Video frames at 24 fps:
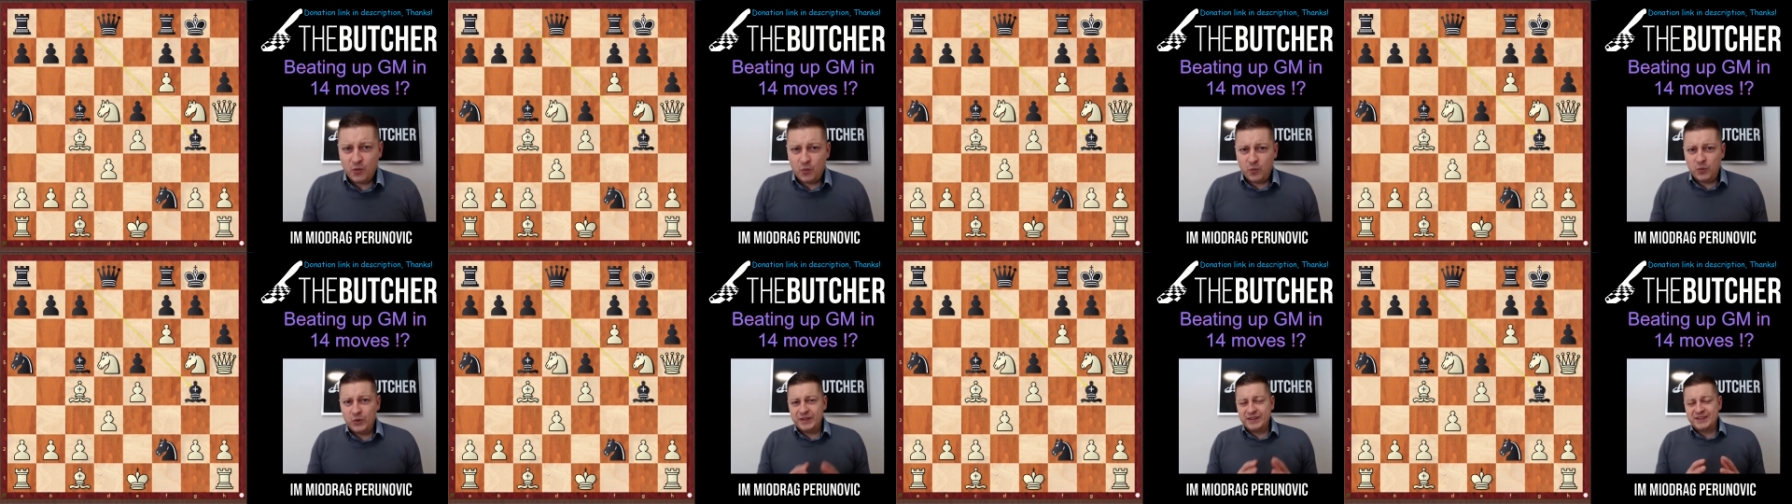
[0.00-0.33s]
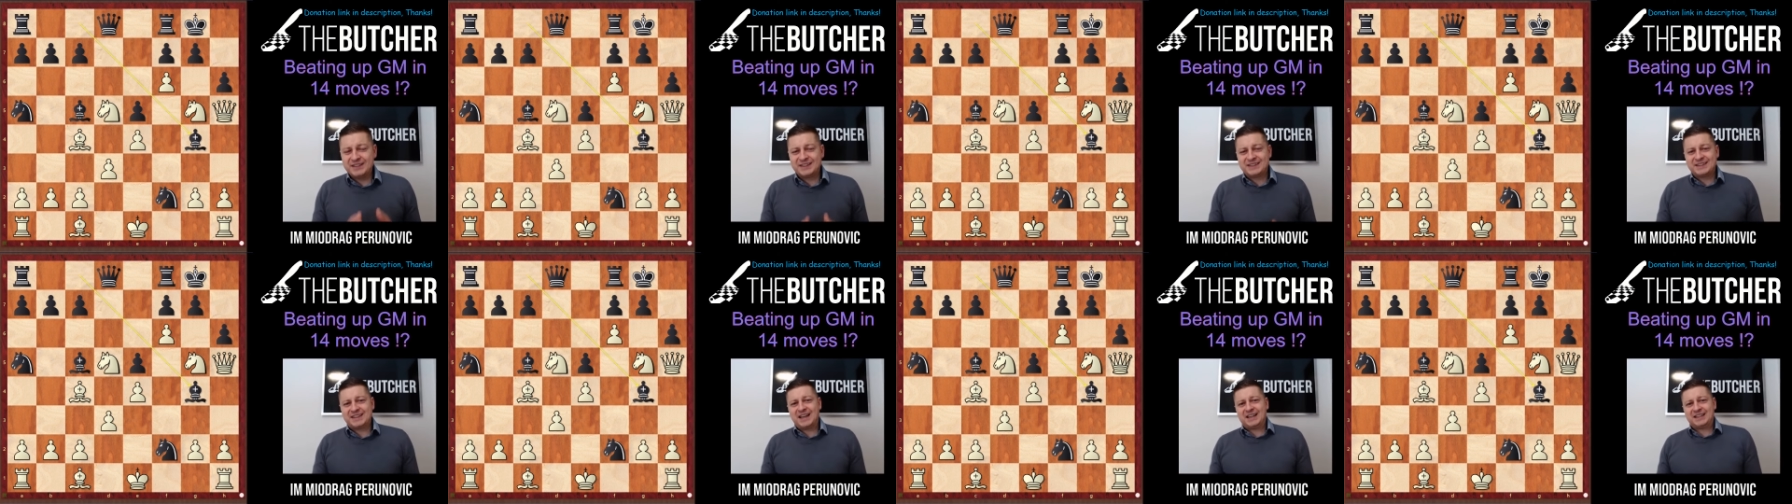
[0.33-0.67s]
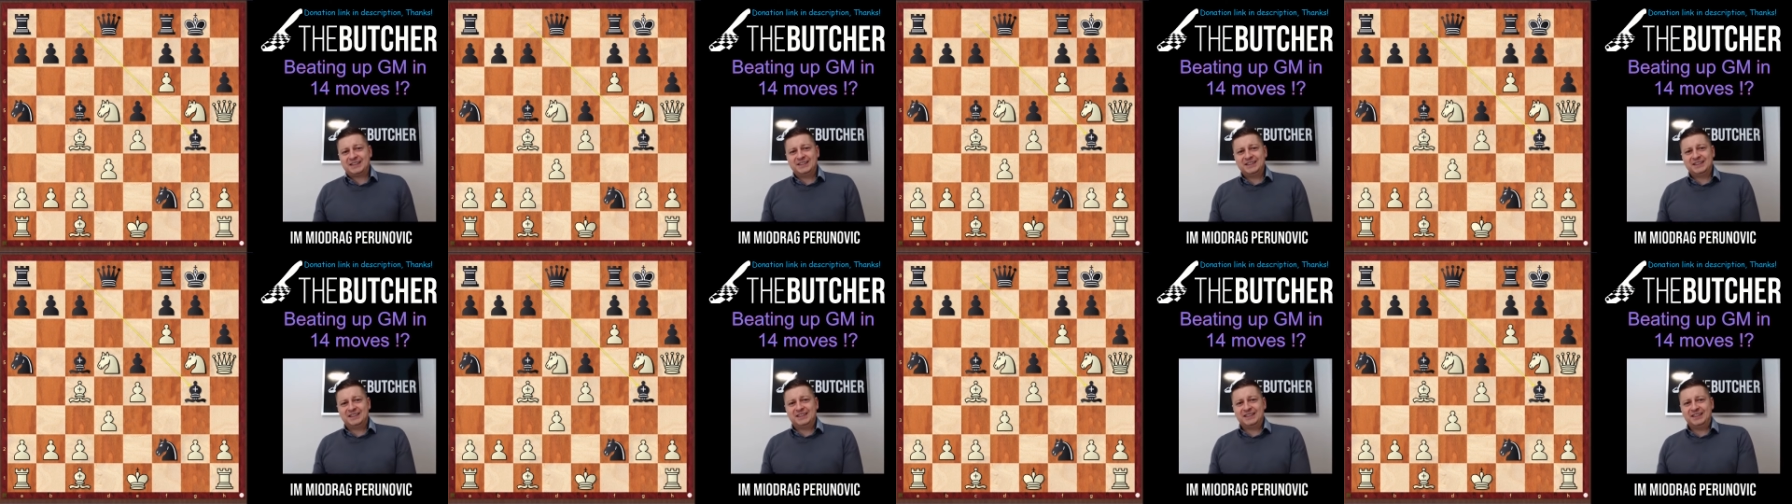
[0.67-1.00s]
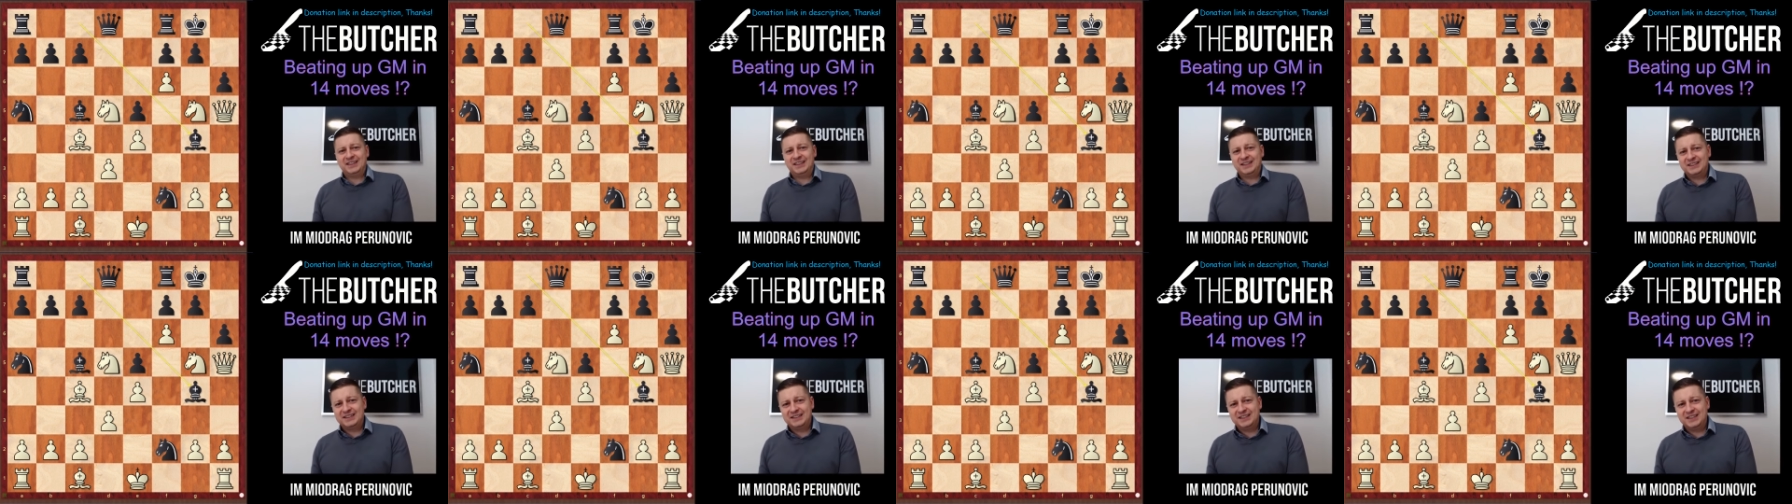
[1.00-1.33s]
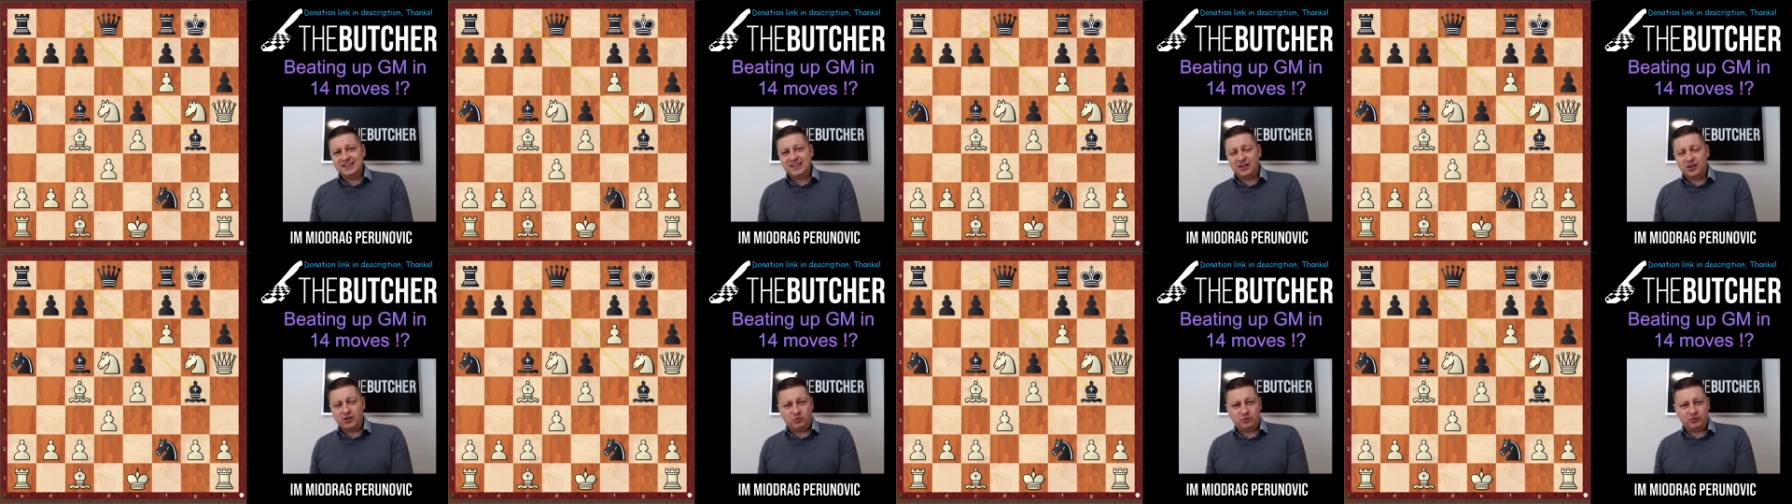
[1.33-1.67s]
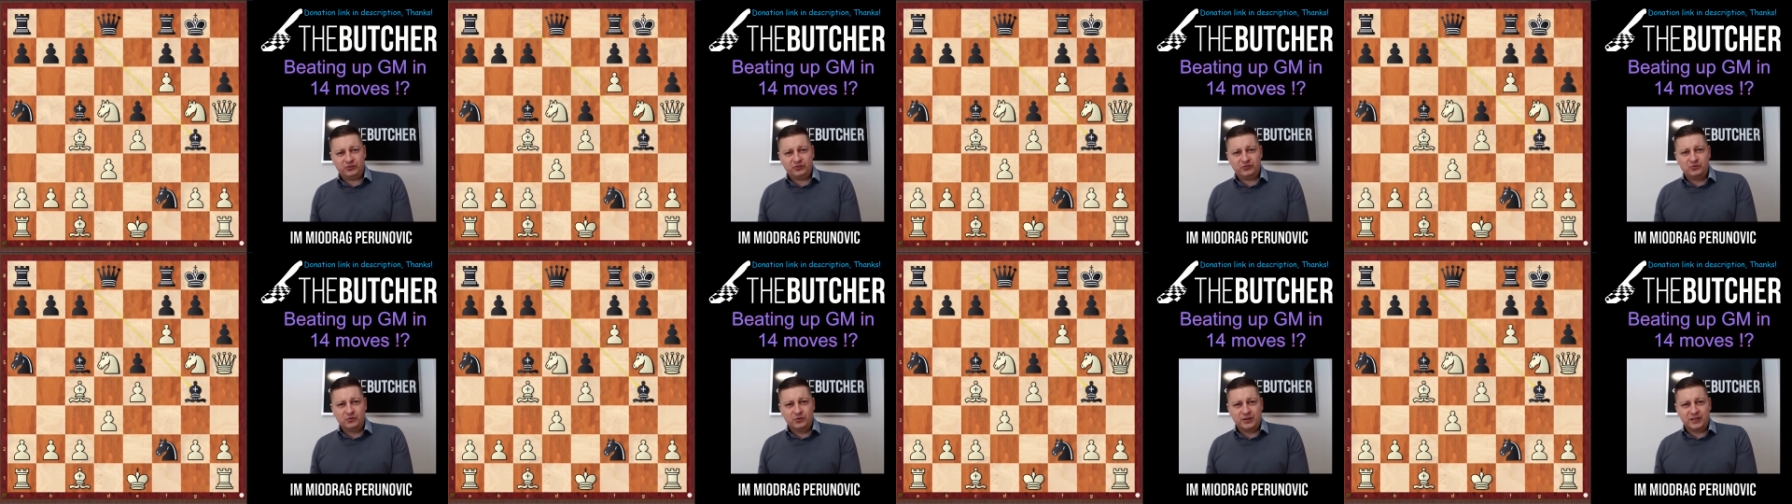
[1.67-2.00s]
with the tactical idea I
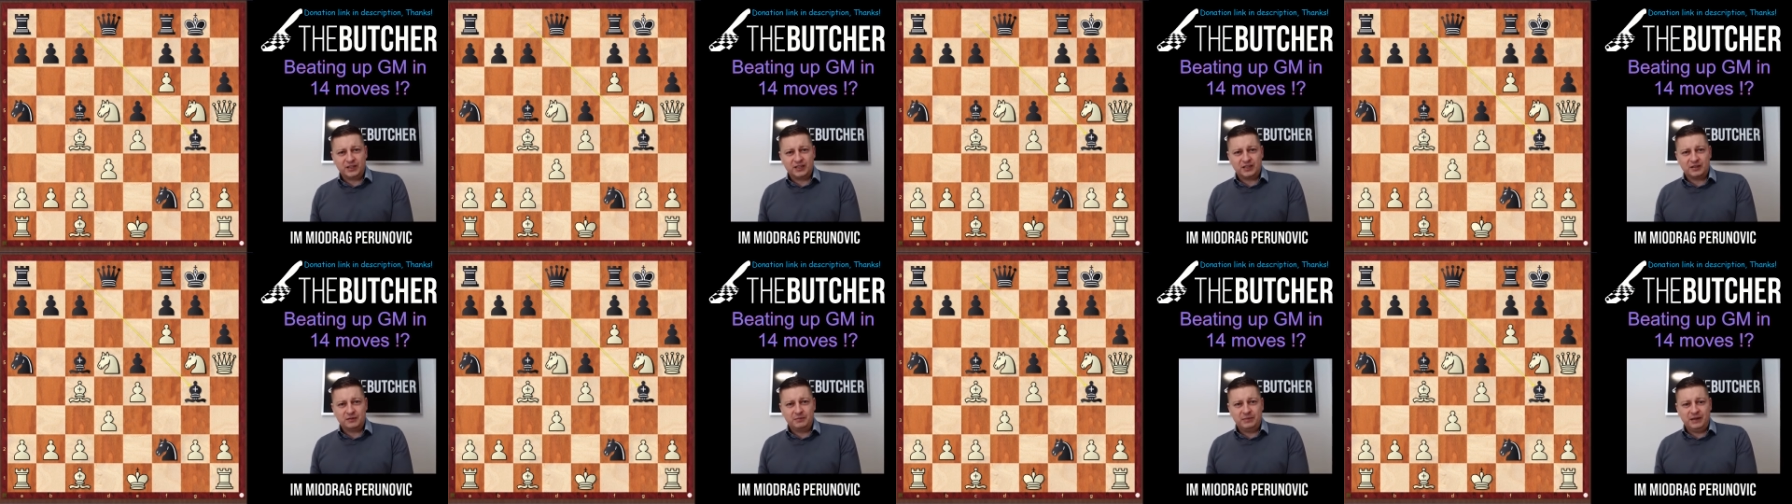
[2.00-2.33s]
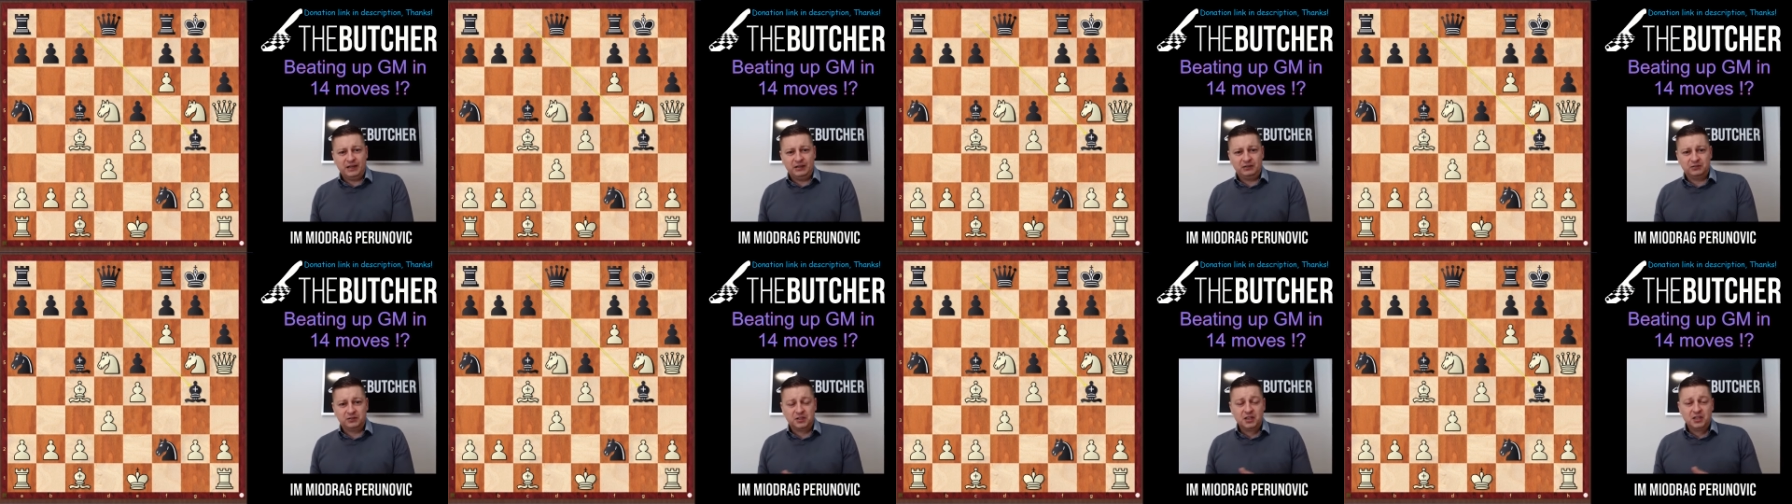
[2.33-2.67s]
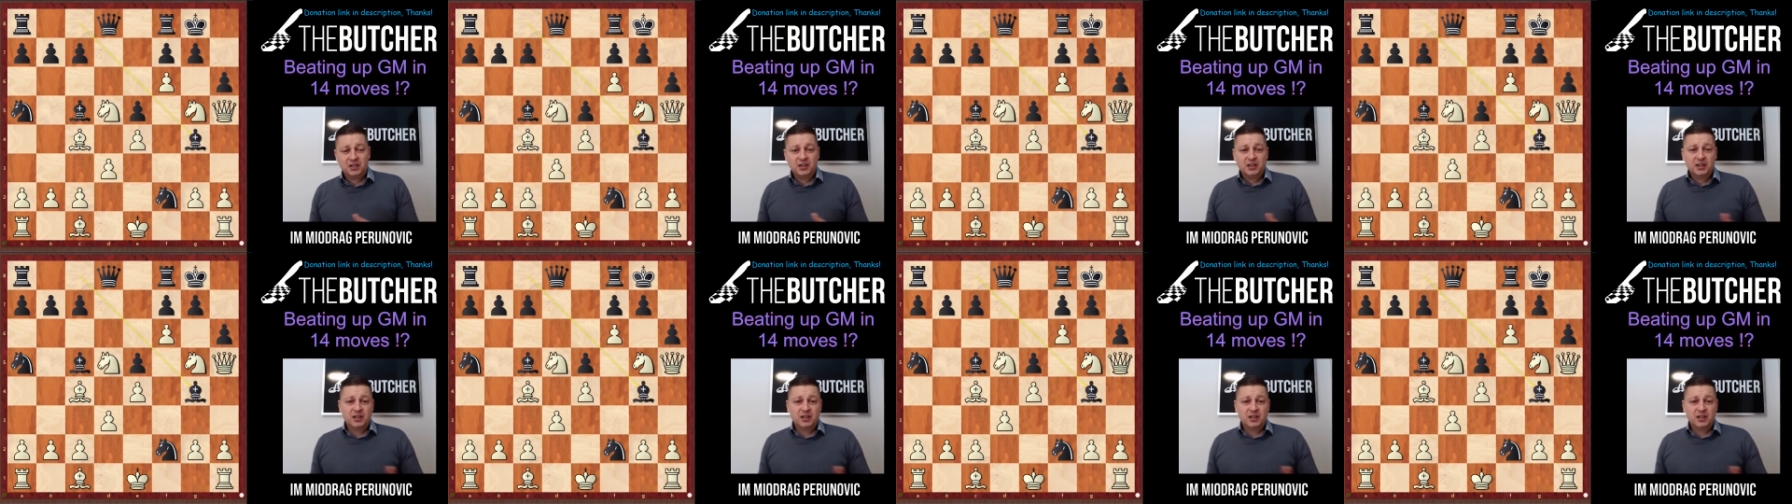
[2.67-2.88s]
was going about.